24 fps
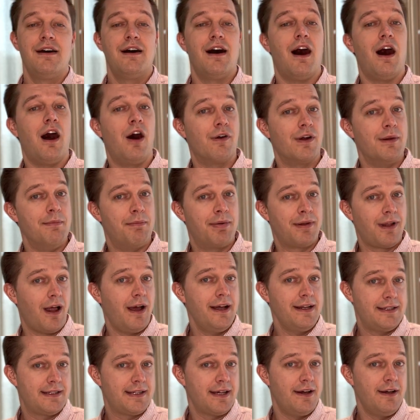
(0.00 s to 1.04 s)
Are
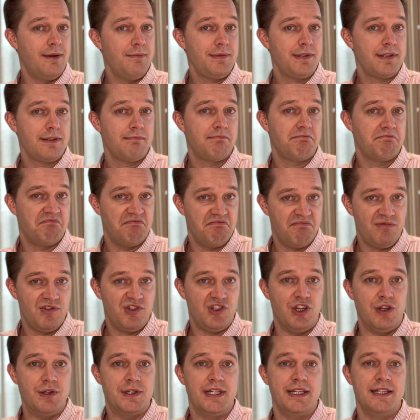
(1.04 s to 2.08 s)
implied terms,
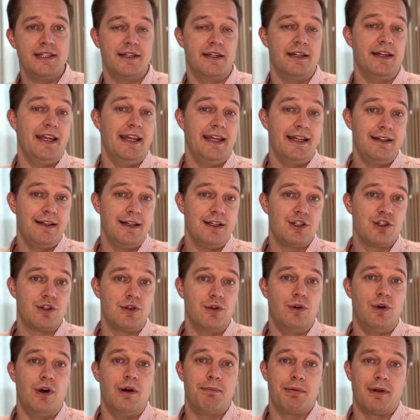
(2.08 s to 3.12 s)
duties that English
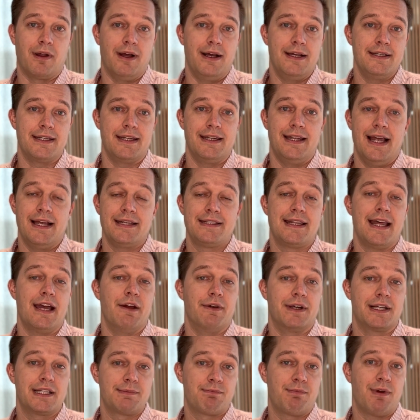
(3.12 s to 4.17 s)
law applies unless they're
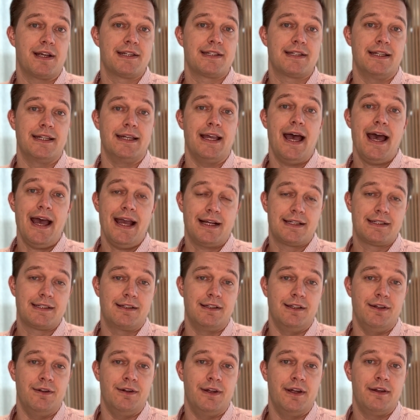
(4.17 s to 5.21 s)
expressly
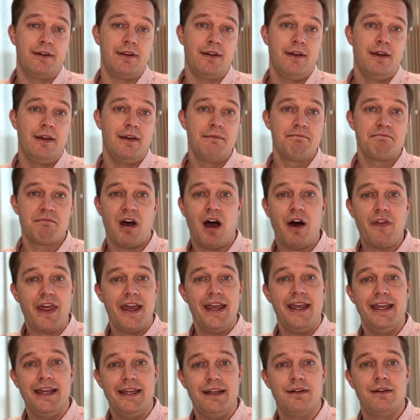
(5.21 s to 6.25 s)
excluded, are they
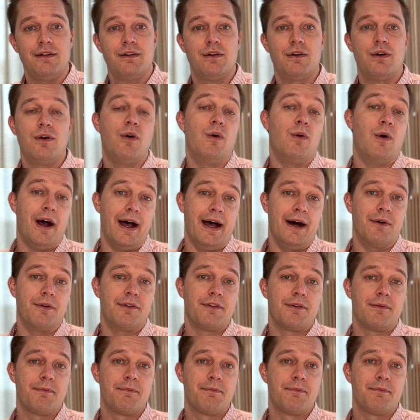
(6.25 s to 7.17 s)
in or out?